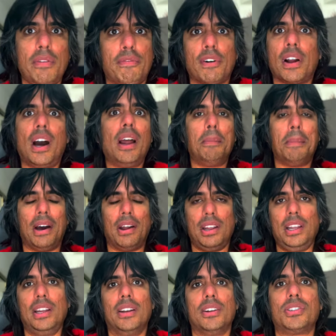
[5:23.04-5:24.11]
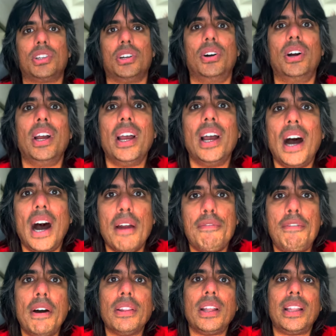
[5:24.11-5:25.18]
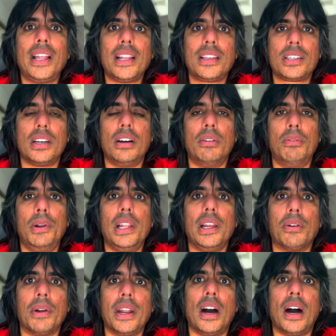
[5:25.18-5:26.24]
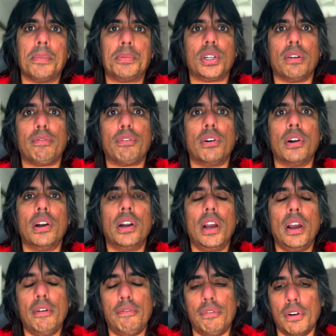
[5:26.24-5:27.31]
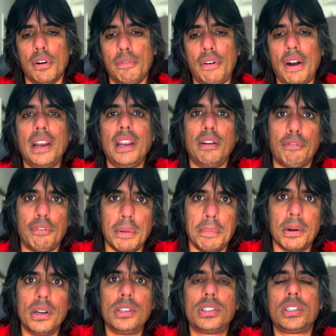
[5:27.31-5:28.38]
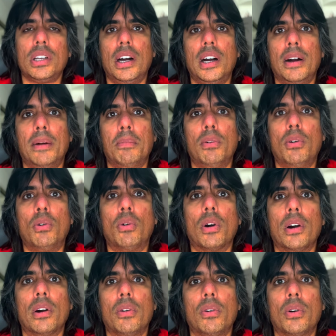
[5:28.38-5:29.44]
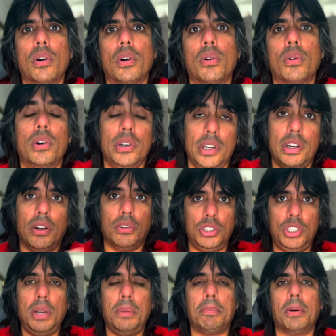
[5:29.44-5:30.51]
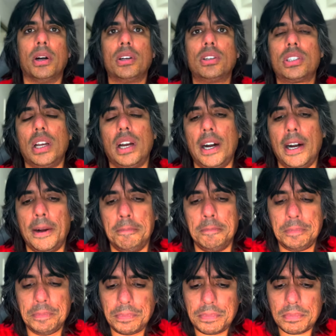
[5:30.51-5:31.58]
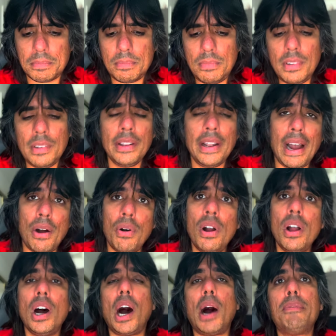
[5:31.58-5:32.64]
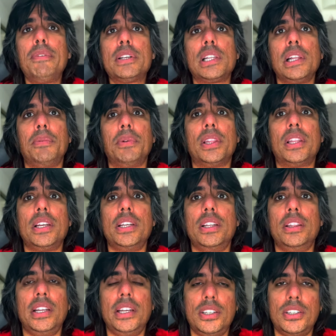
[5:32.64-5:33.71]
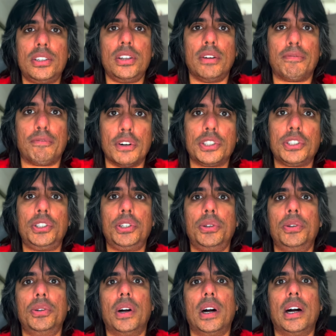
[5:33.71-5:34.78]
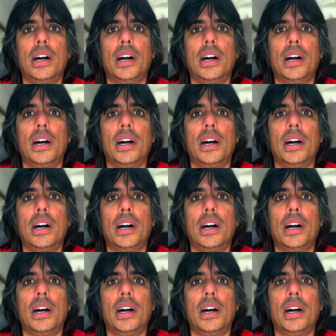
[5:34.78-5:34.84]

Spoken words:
forgot about it. So I found that that's a really great option for finding free books or cheap books. Now, obviously with these first two